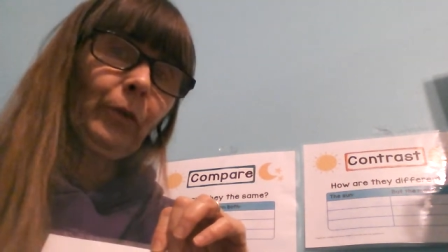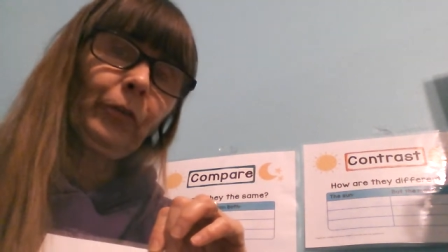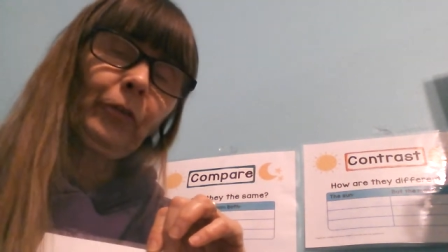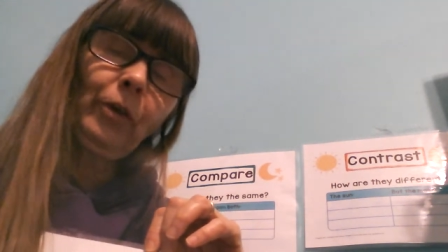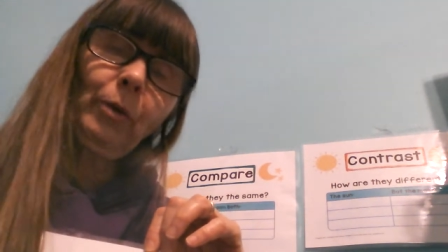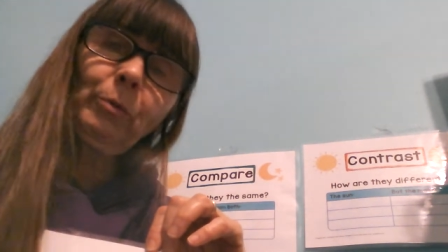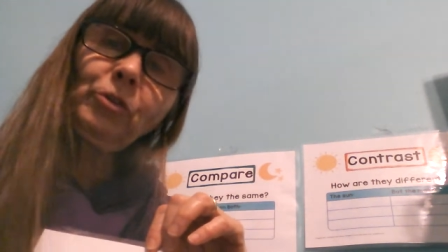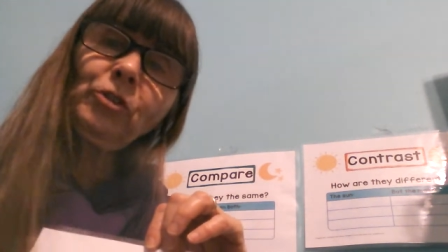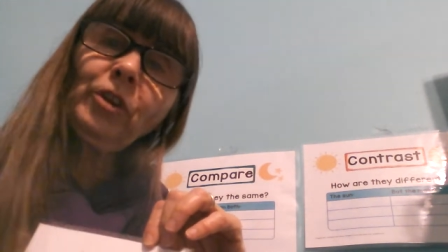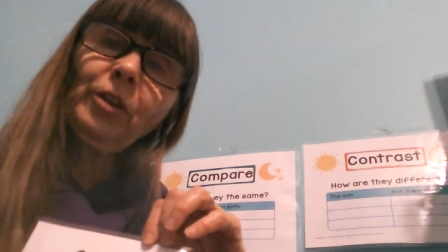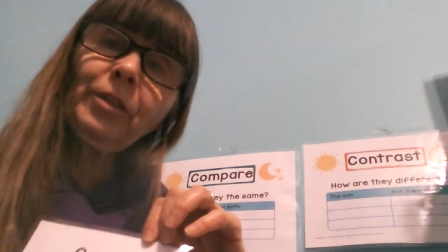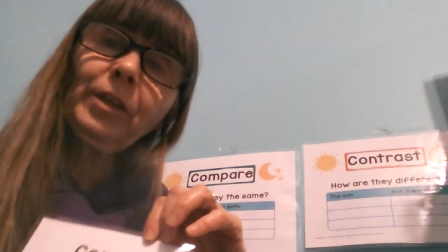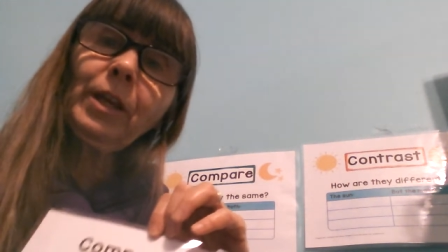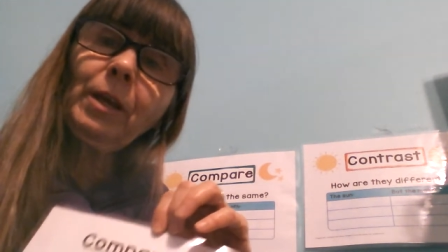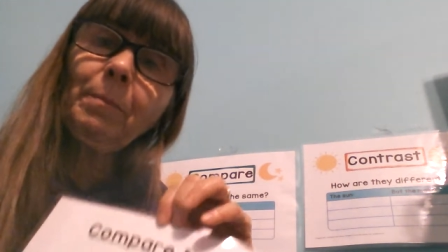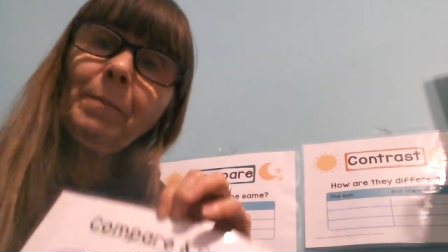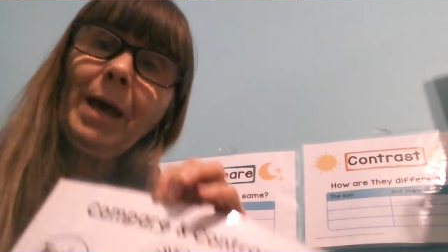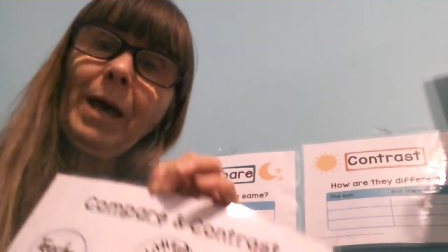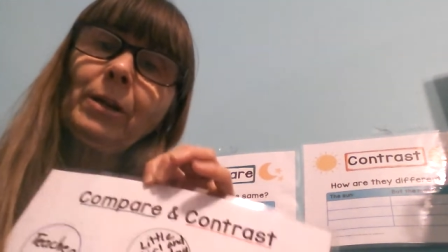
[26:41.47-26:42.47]
So I want you to
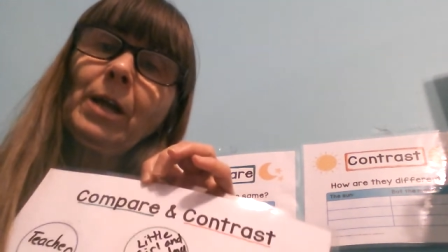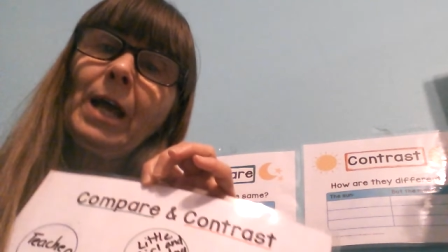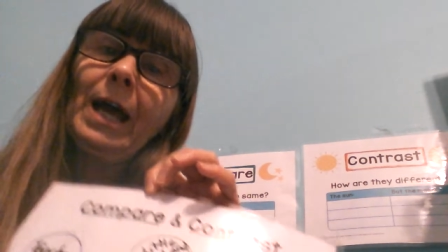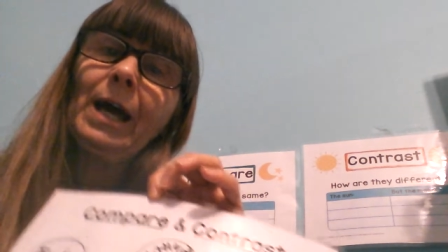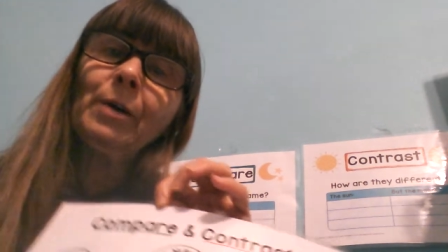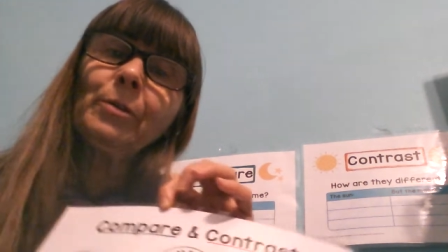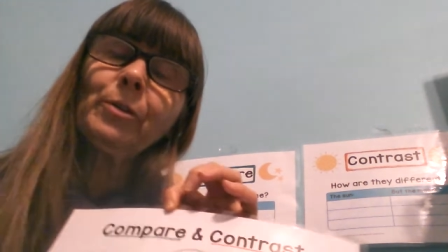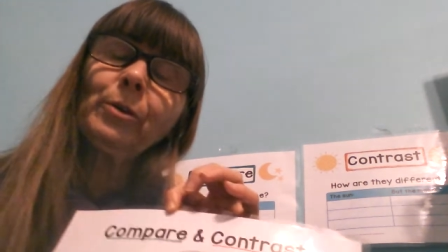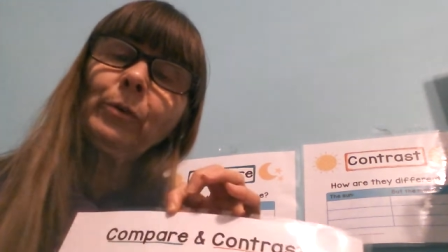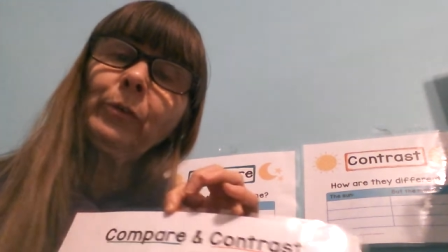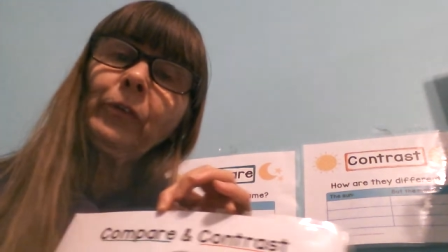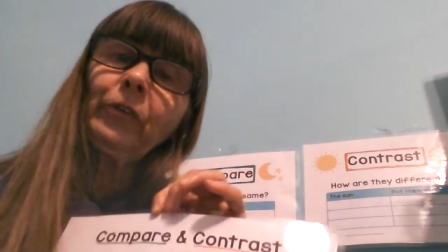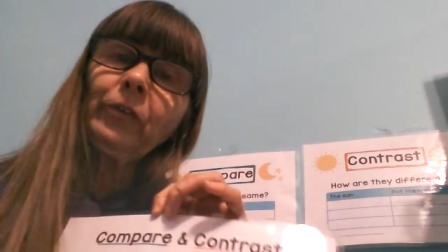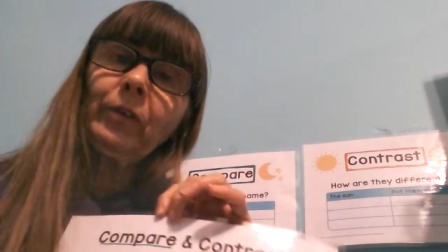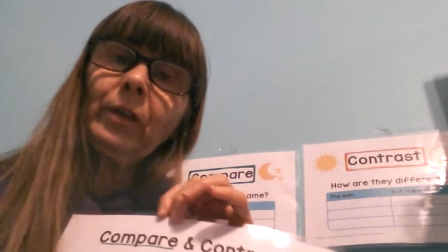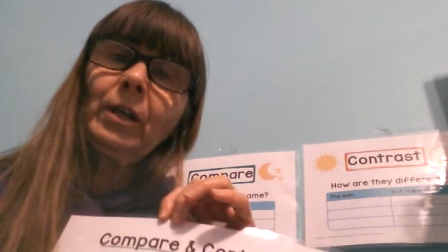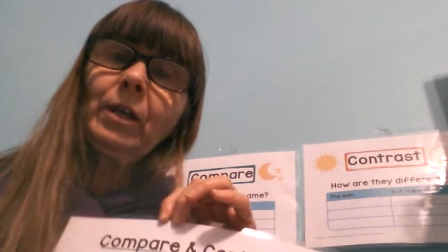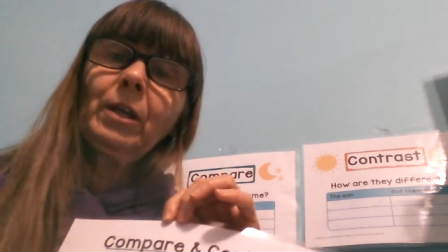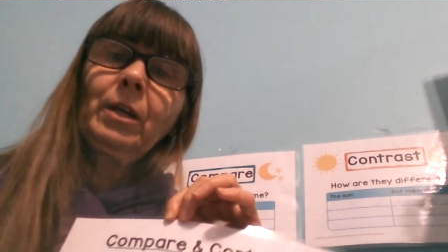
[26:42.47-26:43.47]
think about how
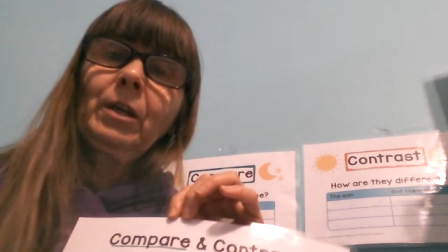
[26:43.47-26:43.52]
those